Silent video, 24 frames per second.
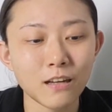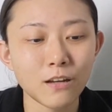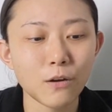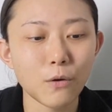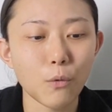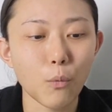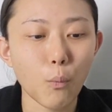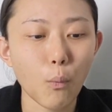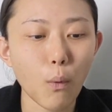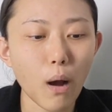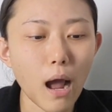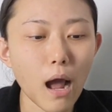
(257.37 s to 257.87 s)

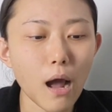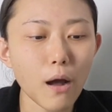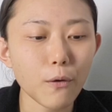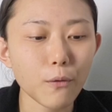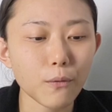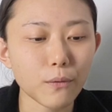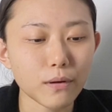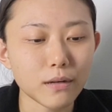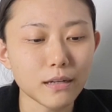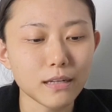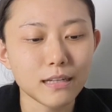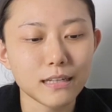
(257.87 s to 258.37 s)
Wow.
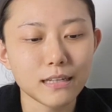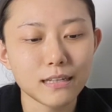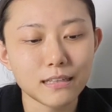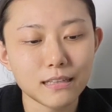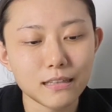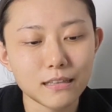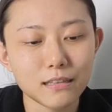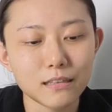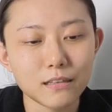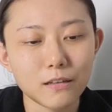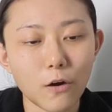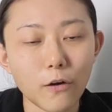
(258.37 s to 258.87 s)

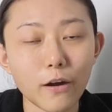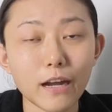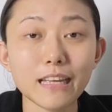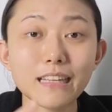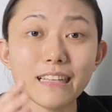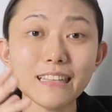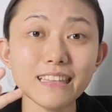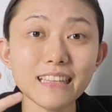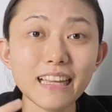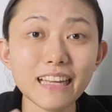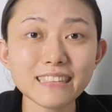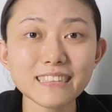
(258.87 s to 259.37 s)
Okay,
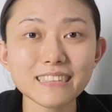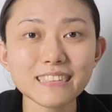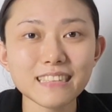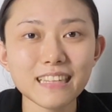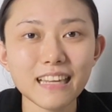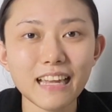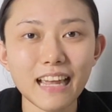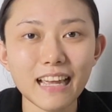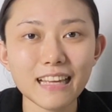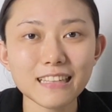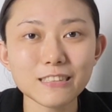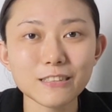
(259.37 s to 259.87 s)
let's
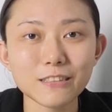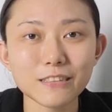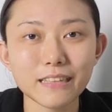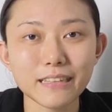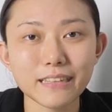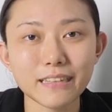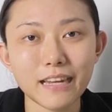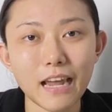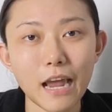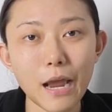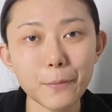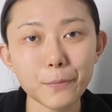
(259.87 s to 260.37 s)
head to the
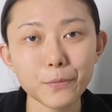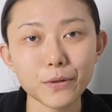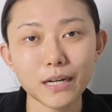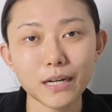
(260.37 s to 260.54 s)
camera.